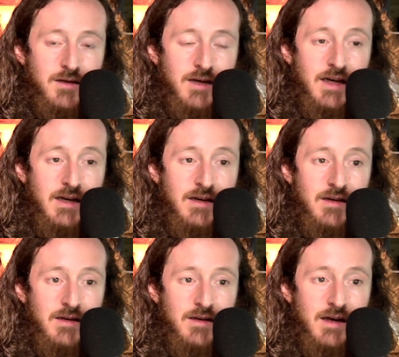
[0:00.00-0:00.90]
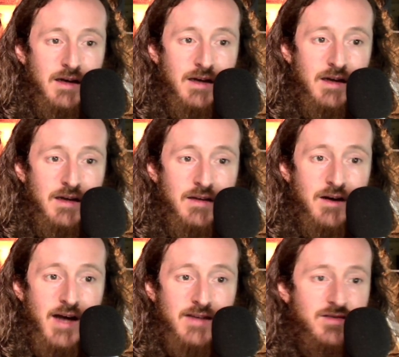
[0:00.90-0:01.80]
in
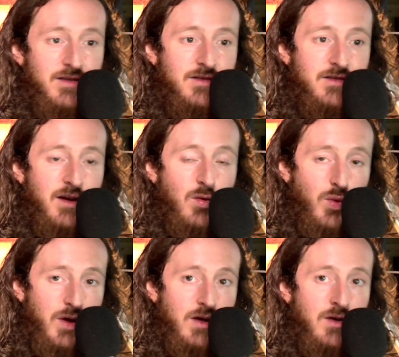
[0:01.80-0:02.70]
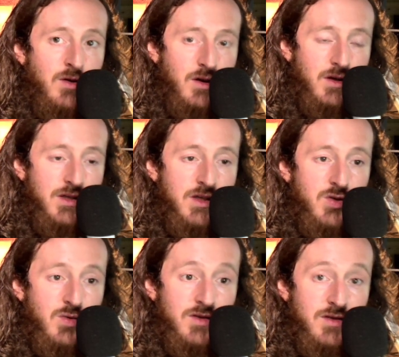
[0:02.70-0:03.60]
their essence. And we can
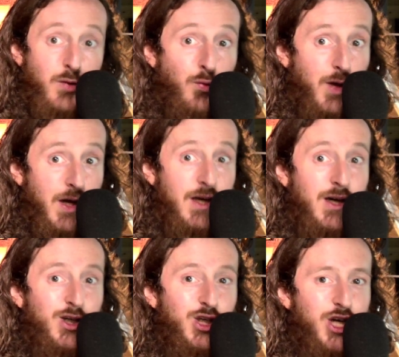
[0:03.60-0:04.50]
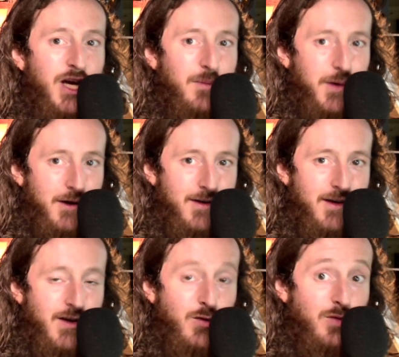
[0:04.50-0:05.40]
continuously reshape
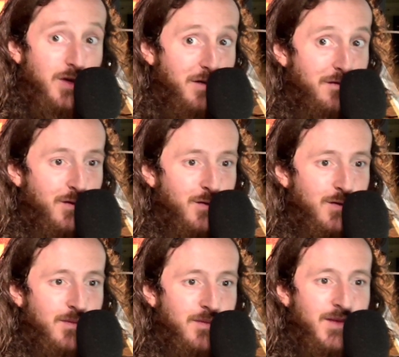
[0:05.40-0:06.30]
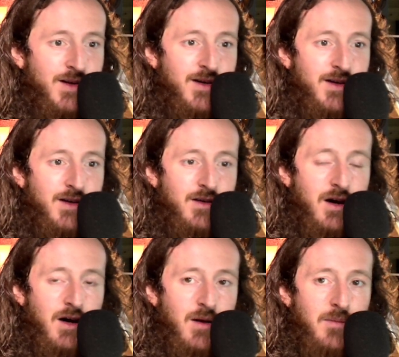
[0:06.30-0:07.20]
and reform
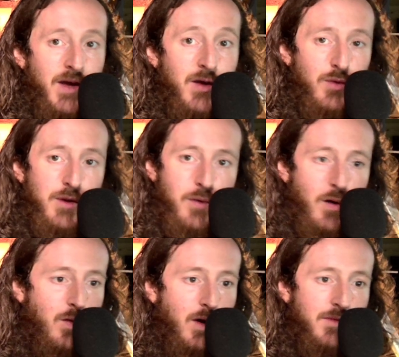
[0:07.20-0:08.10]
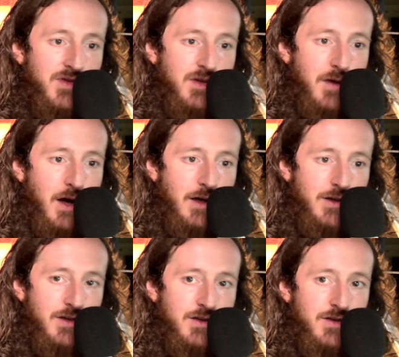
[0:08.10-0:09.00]
and reprogram the
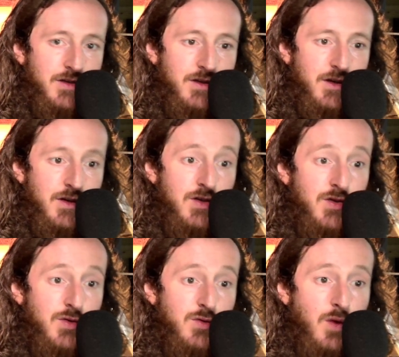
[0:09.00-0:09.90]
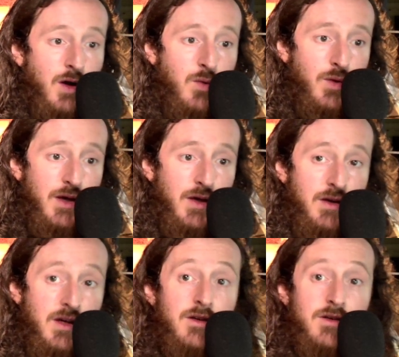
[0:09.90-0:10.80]
subconscious to do what we
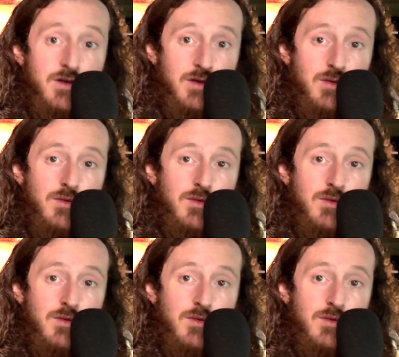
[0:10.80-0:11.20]
need it to do.